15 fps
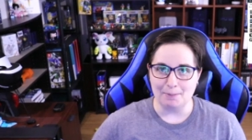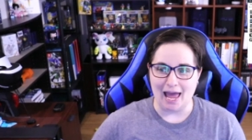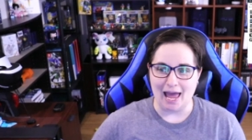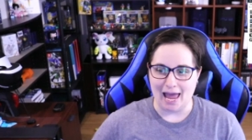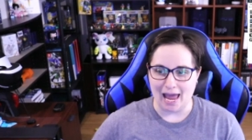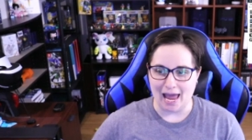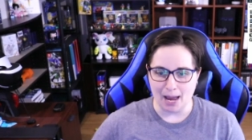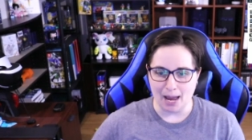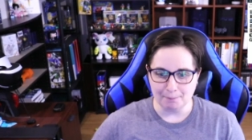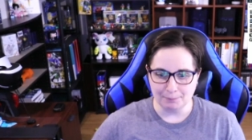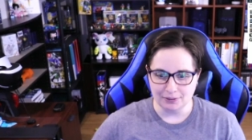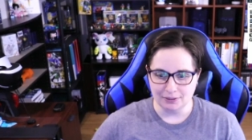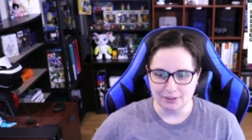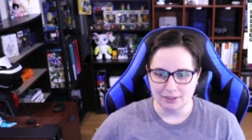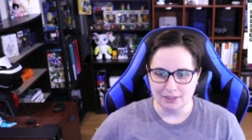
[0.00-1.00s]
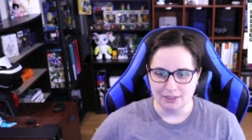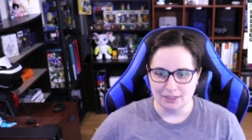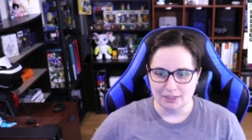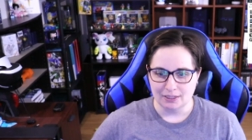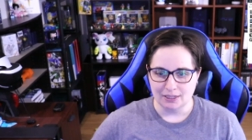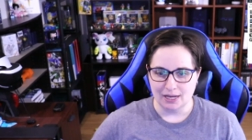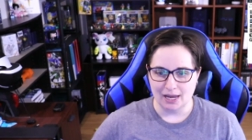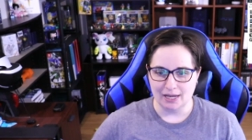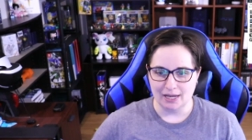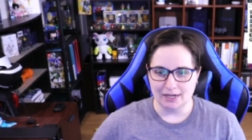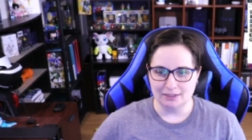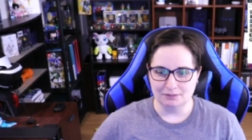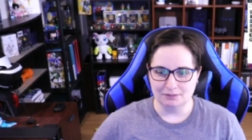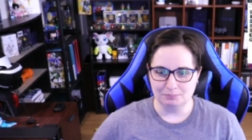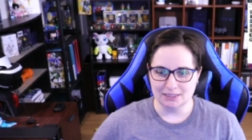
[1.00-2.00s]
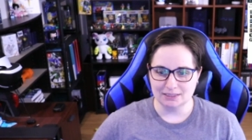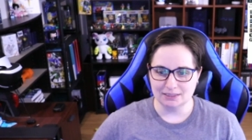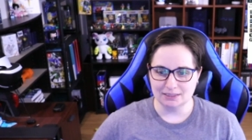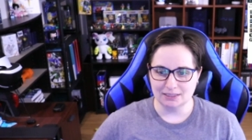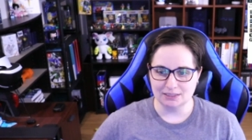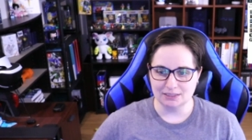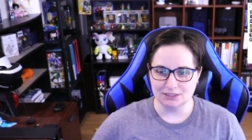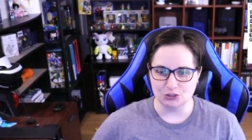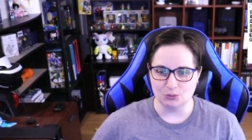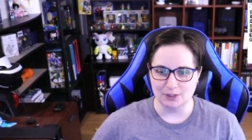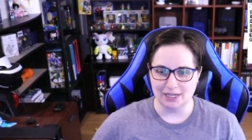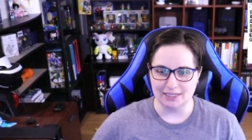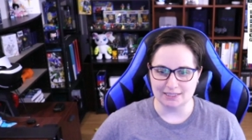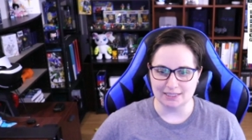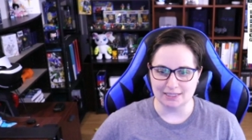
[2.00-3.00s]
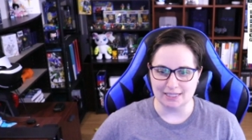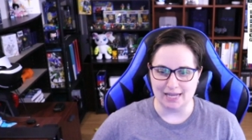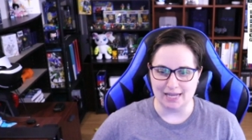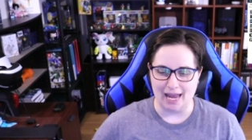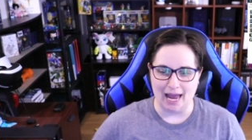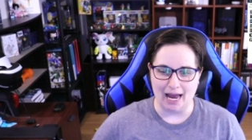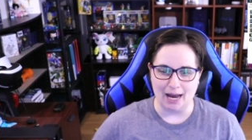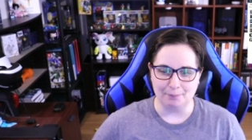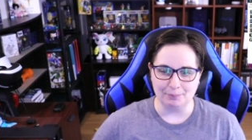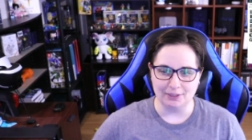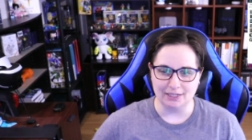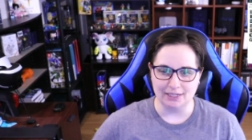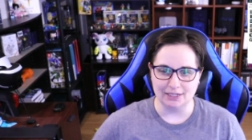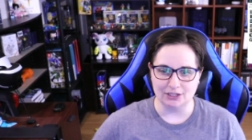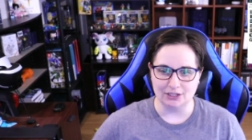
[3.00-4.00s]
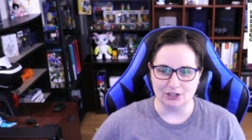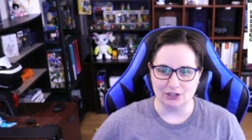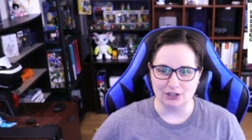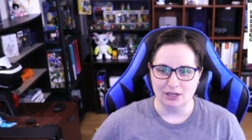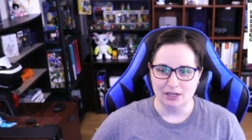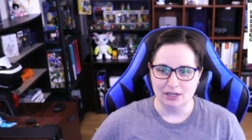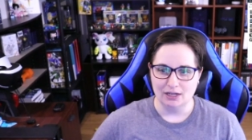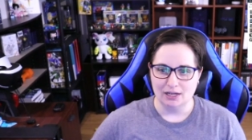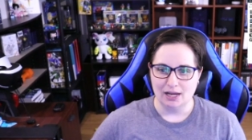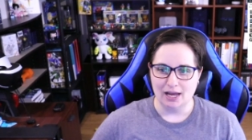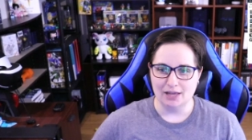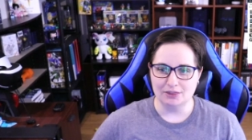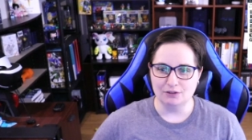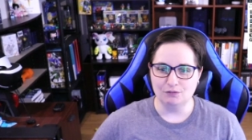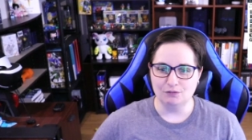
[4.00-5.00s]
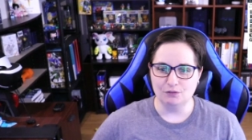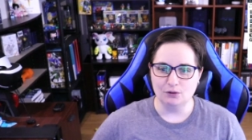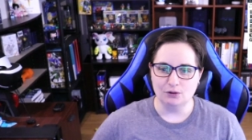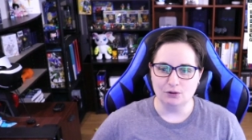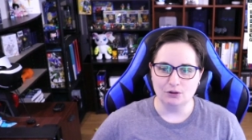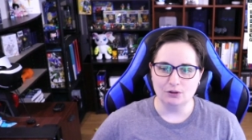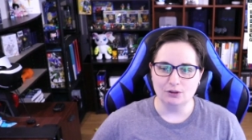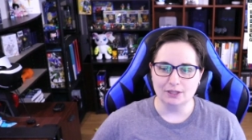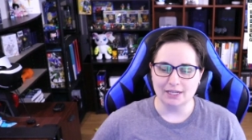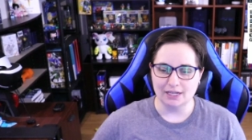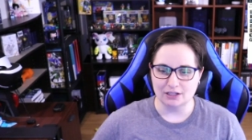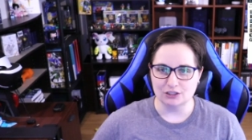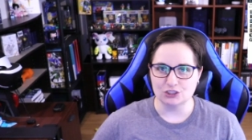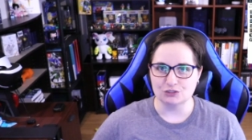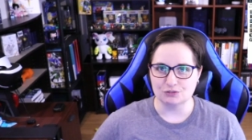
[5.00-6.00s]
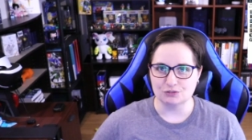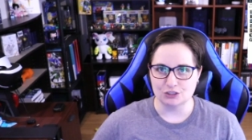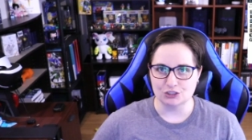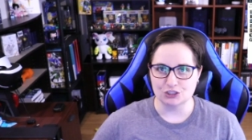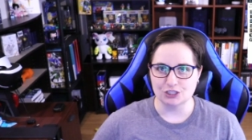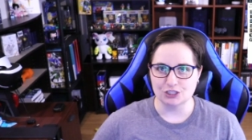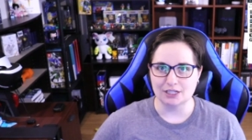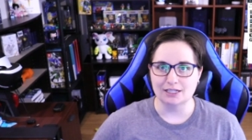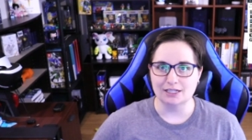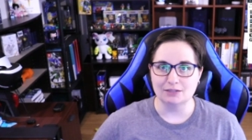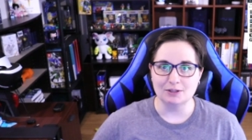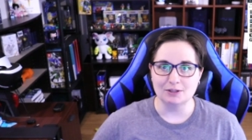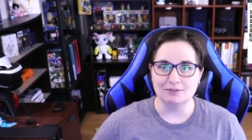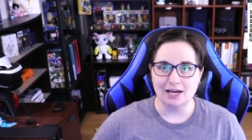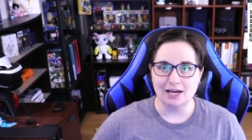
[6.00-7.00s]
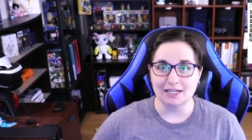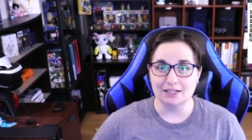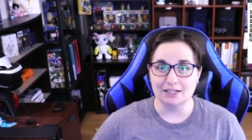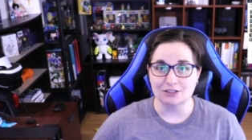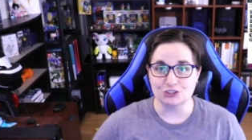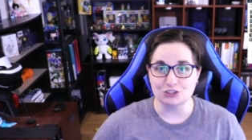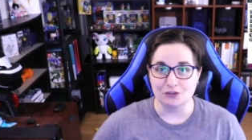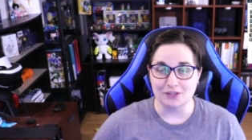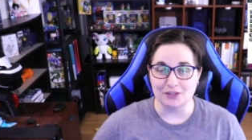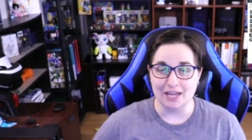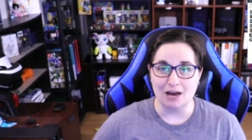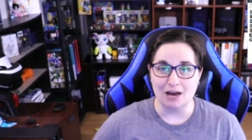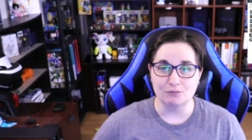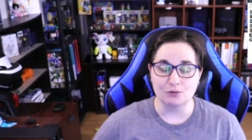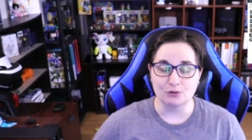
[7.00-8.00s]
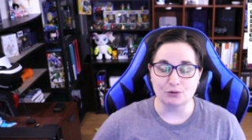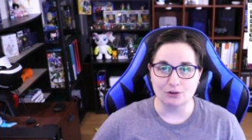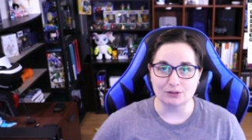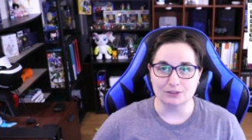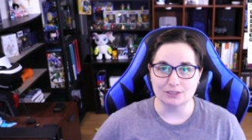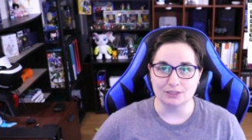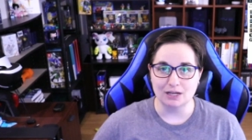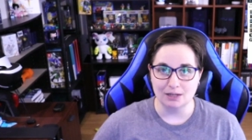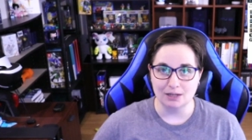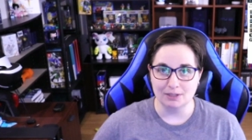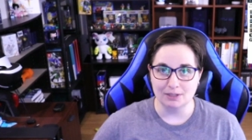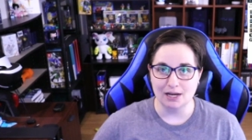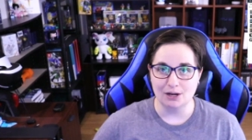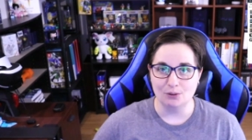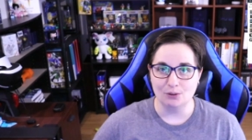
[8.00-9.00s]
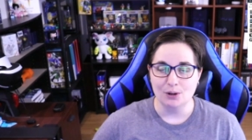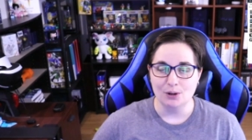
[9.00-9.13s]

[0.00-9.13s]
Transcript: app. And it basically is showcasing the app here. And the full English version, we've had English on the app for a long time now,